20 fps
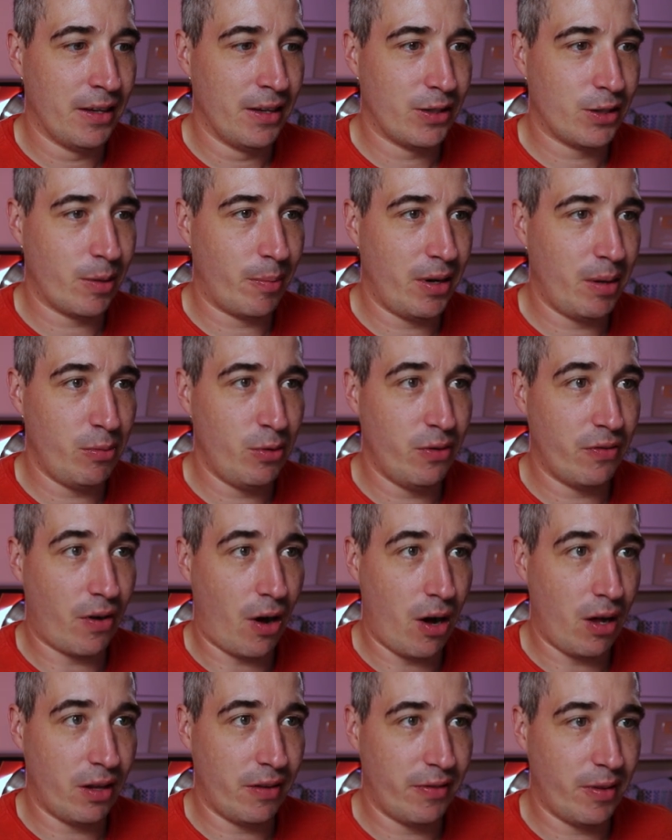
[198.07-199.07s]
So I'm going to move
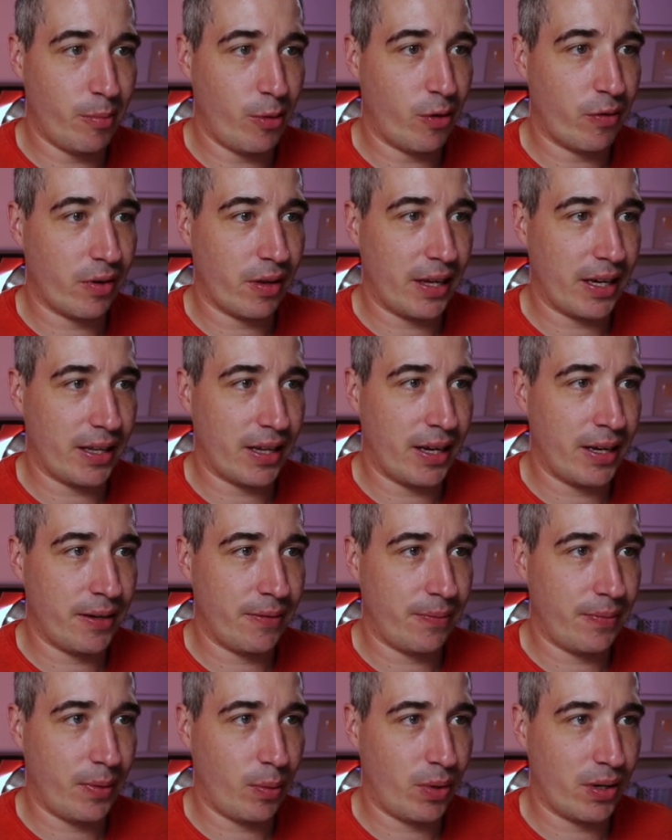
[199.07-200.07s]
all of them over like
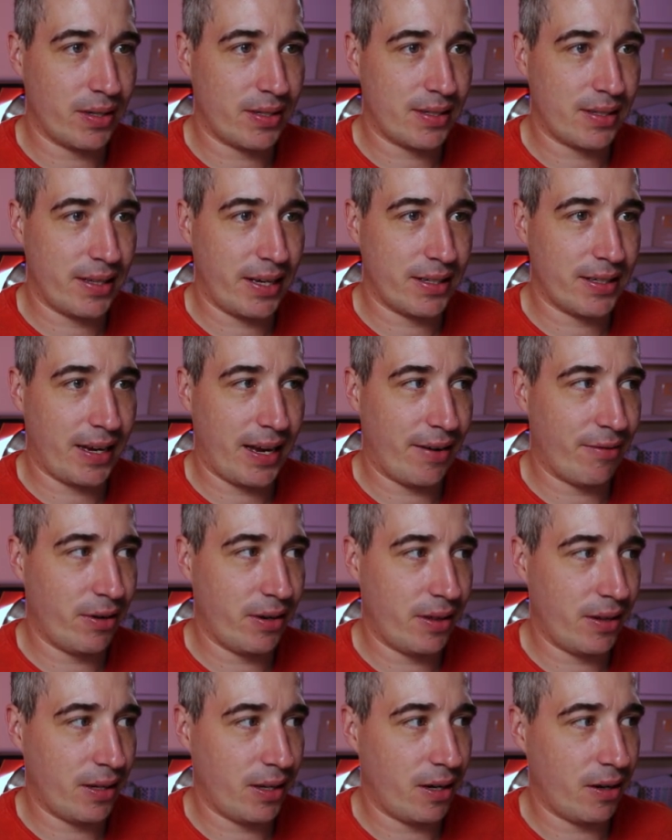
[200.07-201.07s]
that. I'm going to select
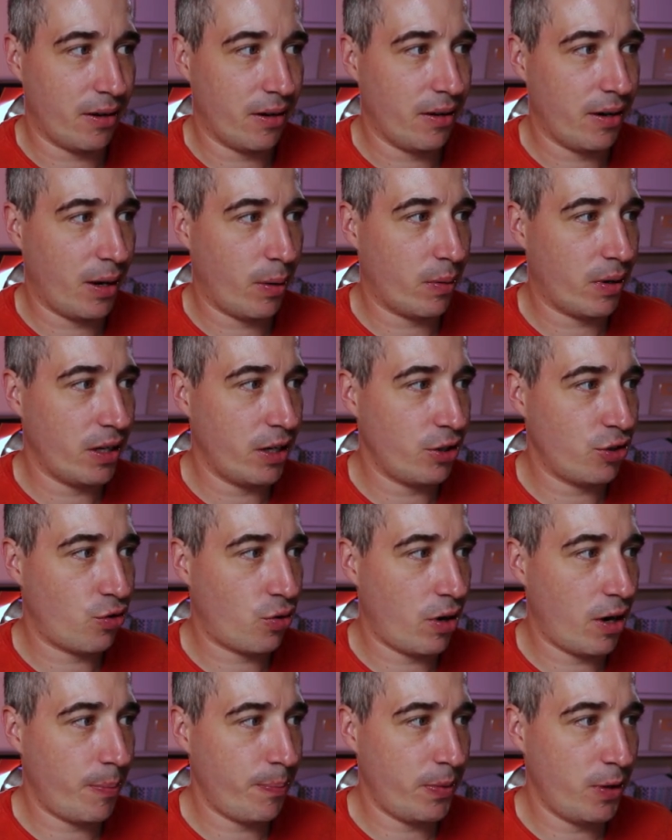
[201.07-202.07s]
everything here and we're going to
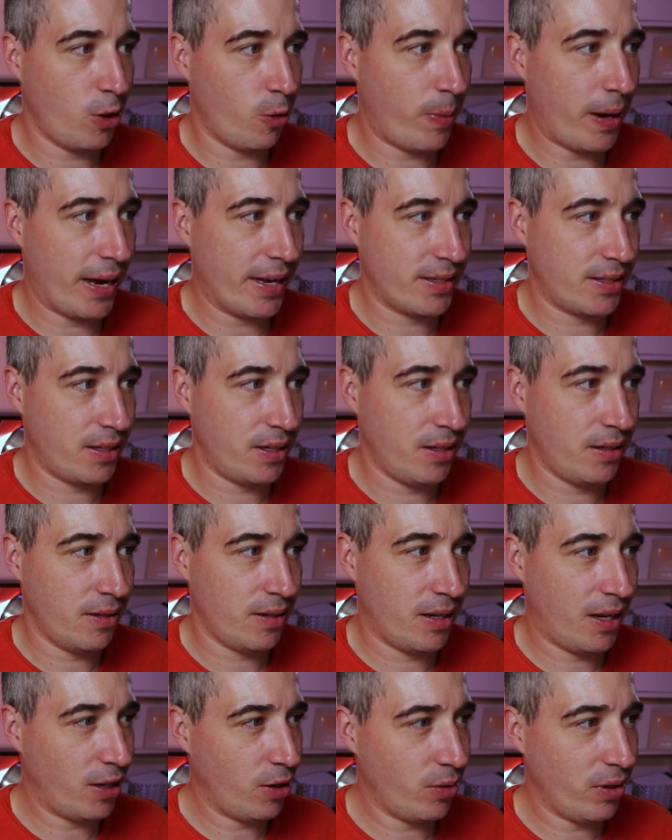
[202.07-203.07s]
drop the opacity.
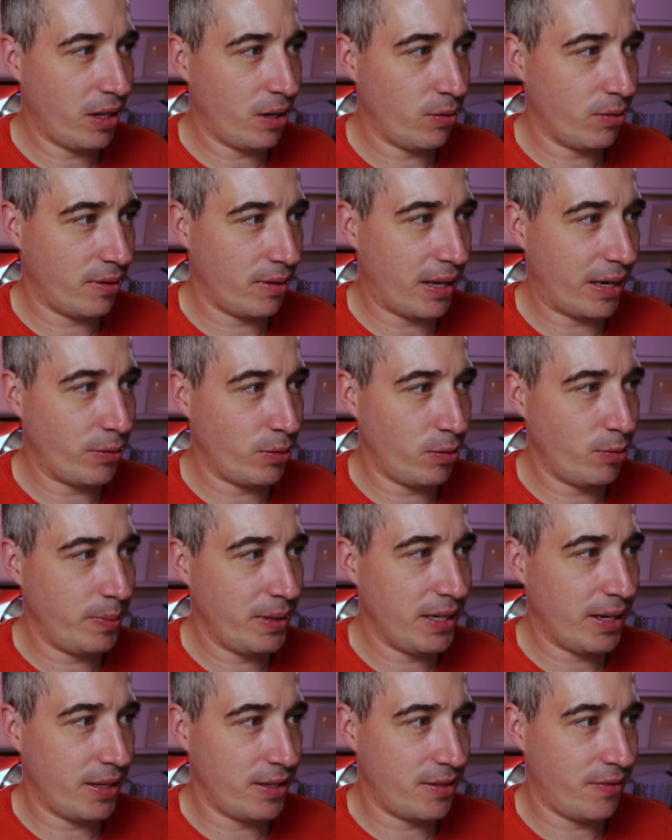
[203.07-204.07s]
And I know they don't, it would be
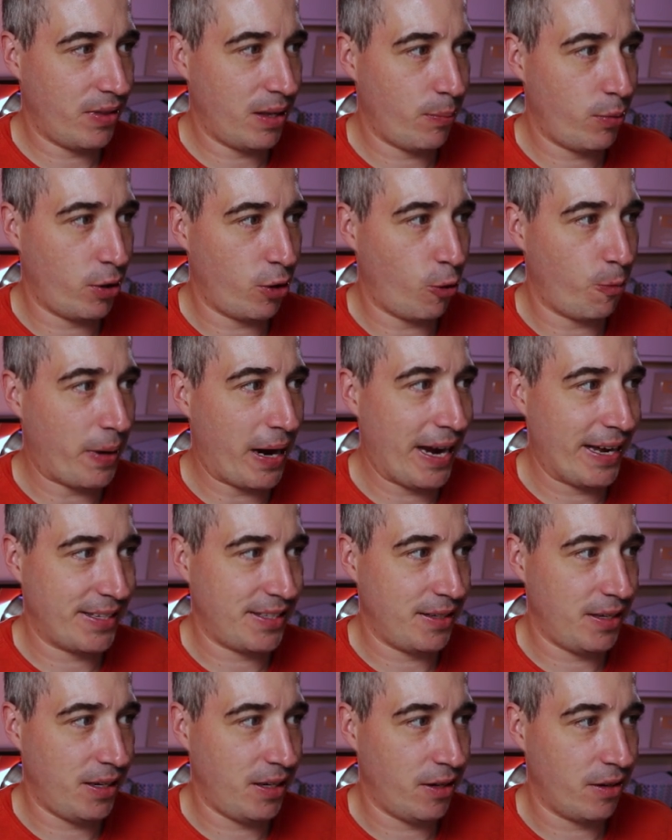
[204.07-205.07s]
nice if they put
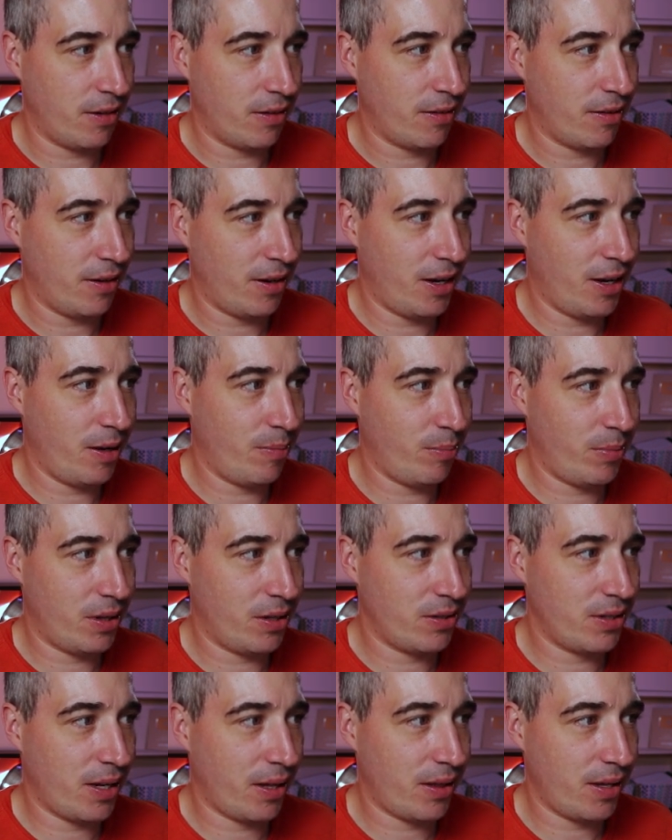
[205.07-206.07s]
opacity here, um, but
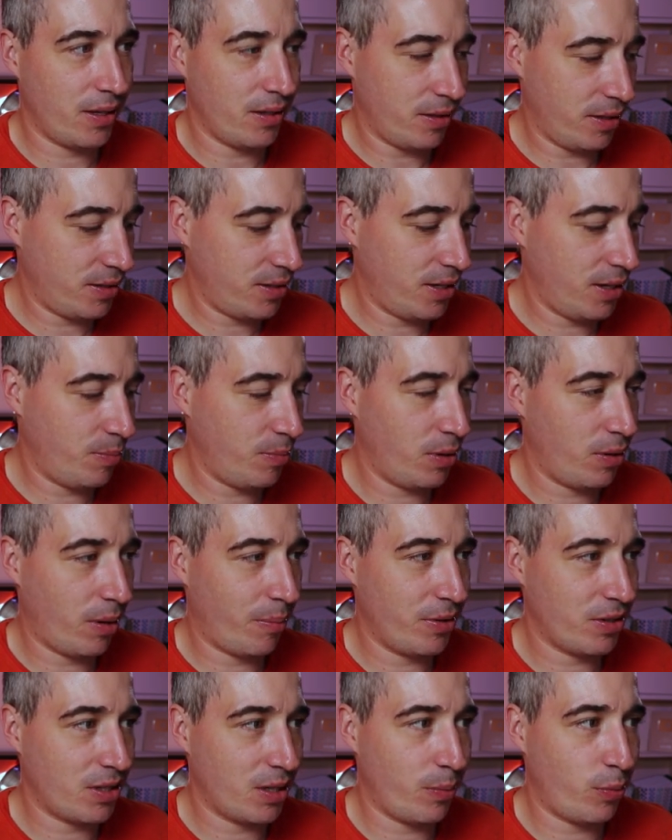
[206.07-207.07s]
there's nothing listed, but
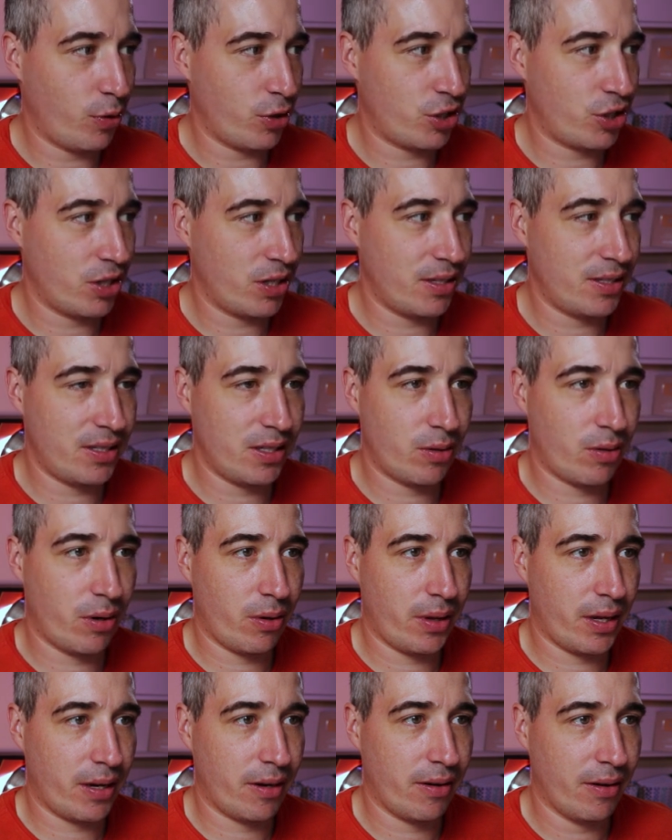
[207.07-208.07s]
I'm just going to push zero
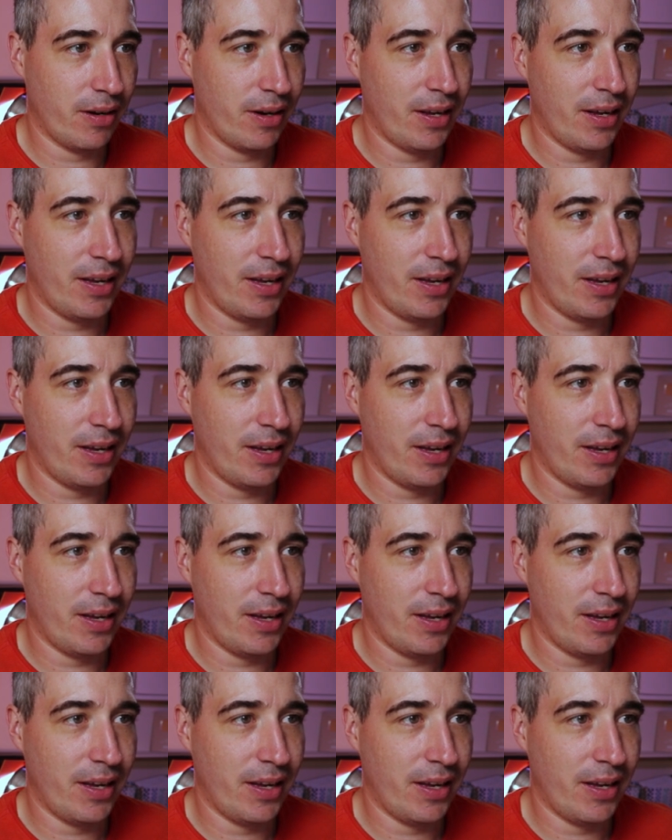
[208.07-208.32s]
there